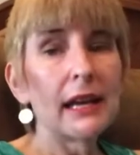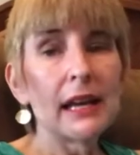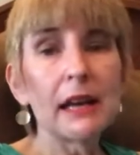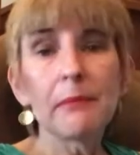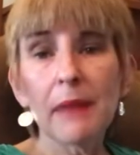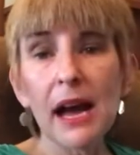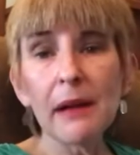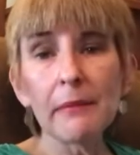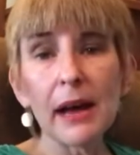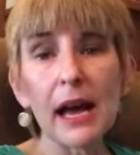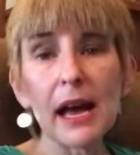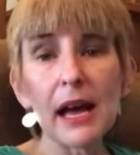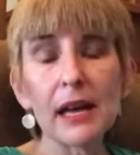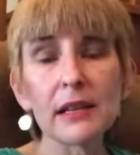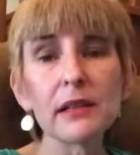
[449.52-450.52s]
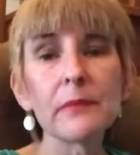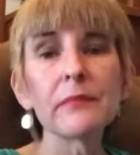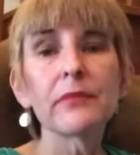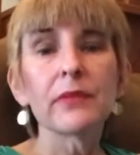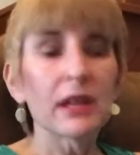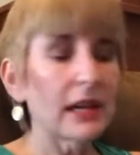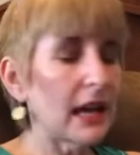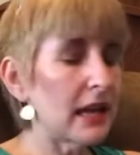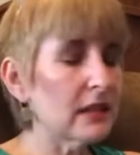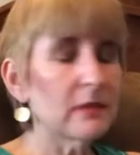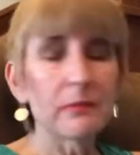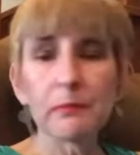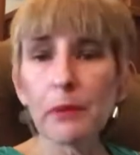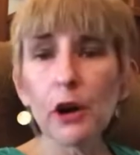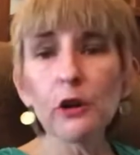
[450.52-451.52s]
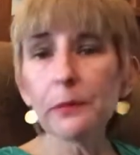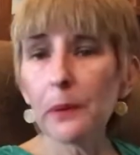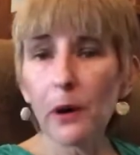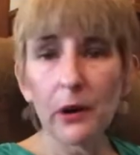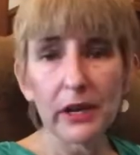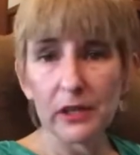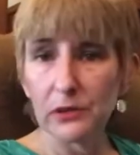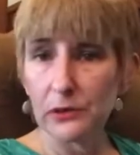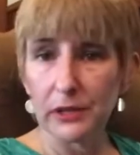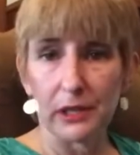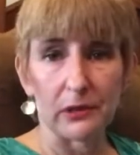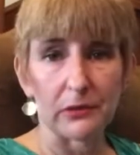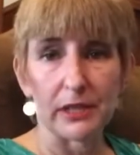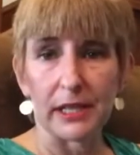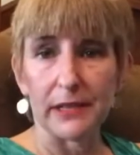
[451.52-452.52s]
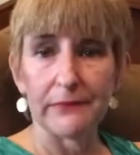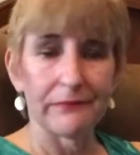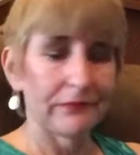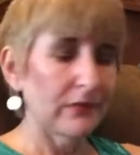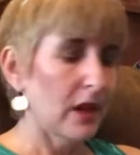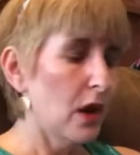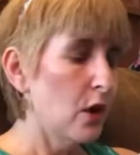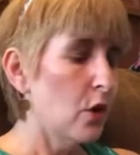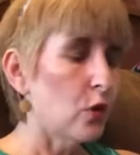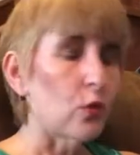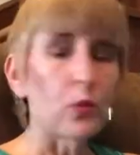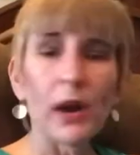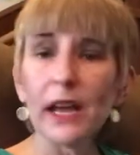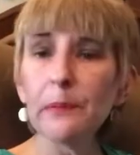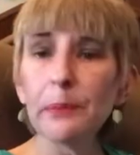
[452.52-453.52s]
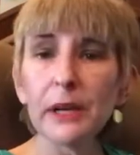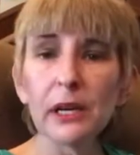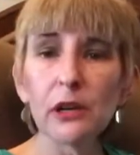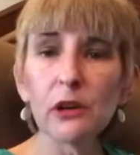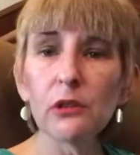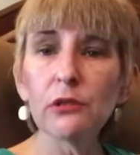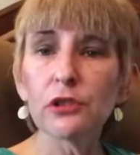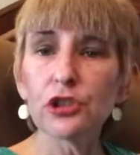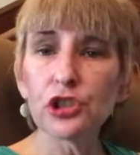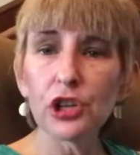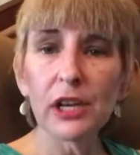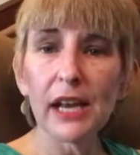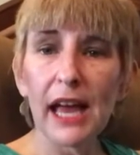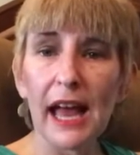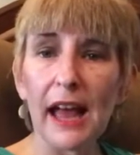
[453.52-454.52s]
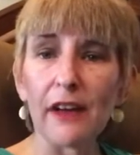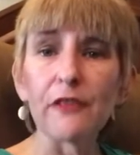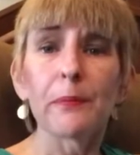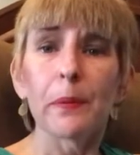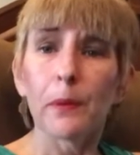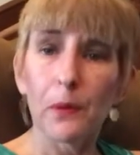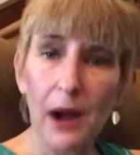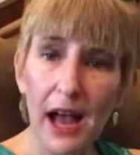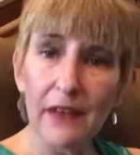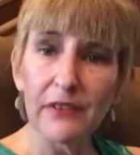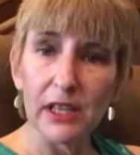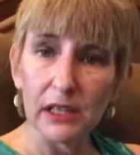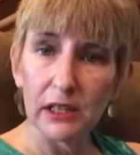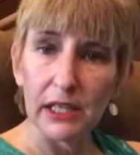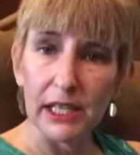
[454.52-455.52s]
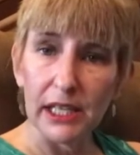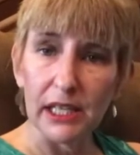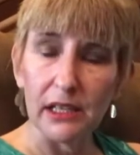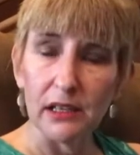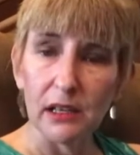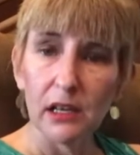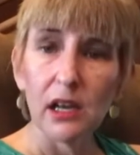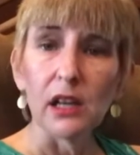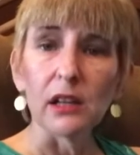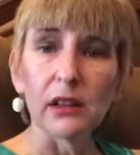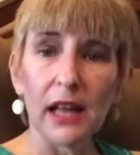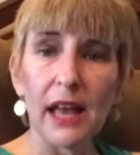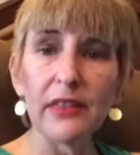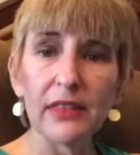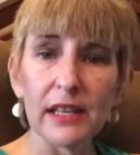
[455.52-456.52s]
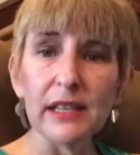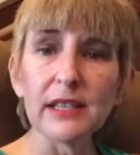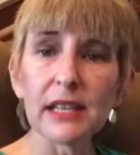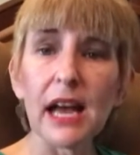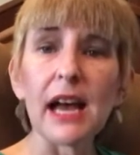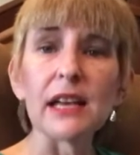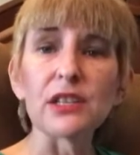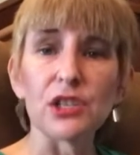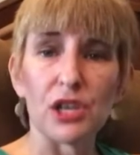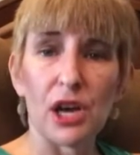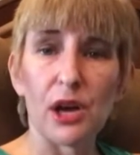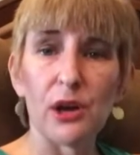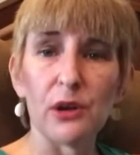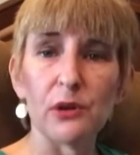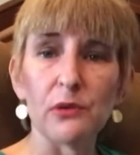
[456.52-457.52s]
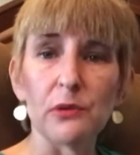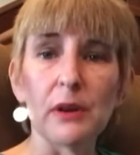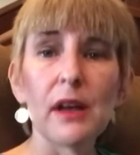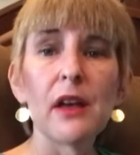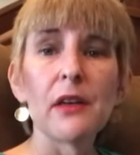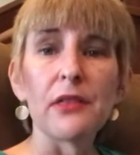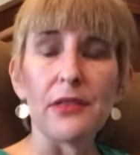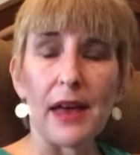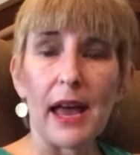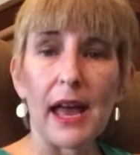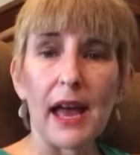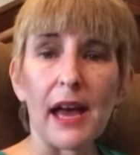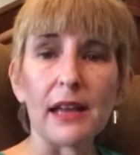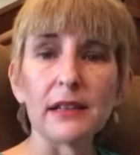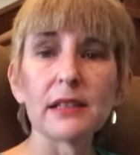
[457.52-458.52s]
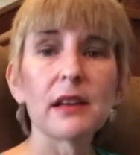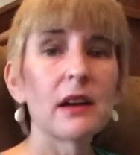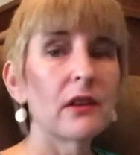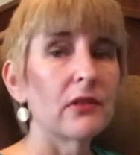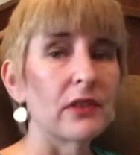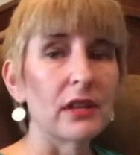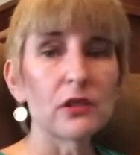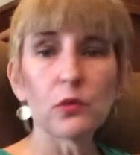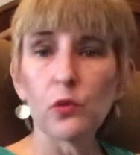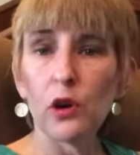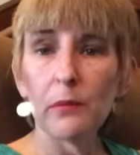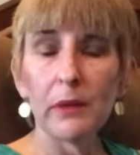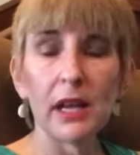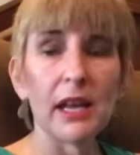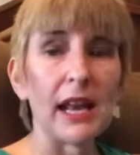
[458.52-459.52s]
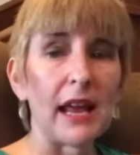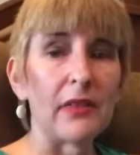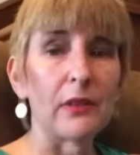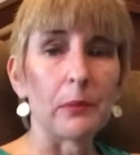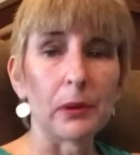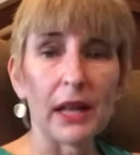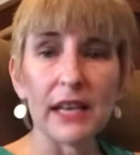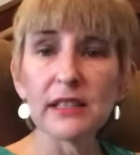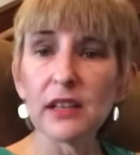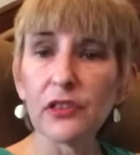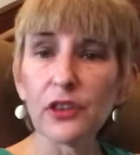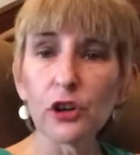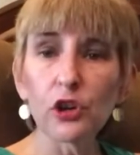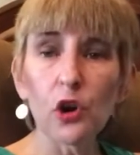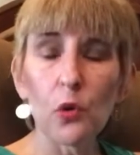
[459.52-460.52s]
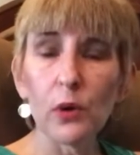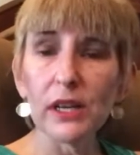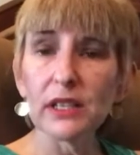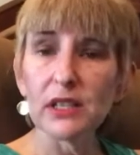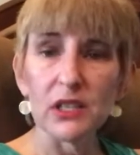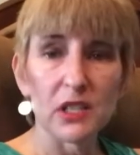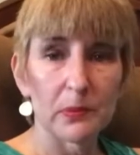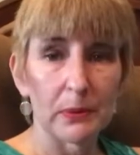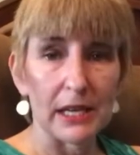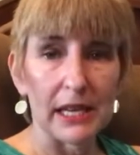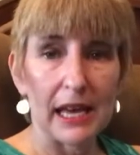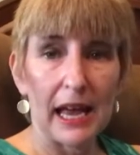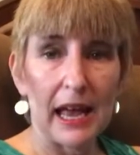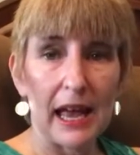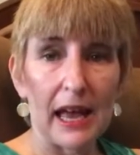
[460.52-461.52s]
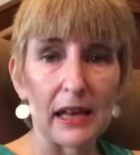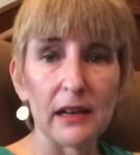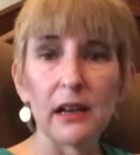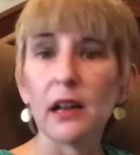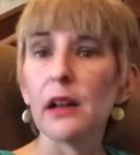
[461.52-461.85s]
In my mind, guys, both parties are guilty. Red Pill should have privately let these guys know that this woman and the place that they're going to speak at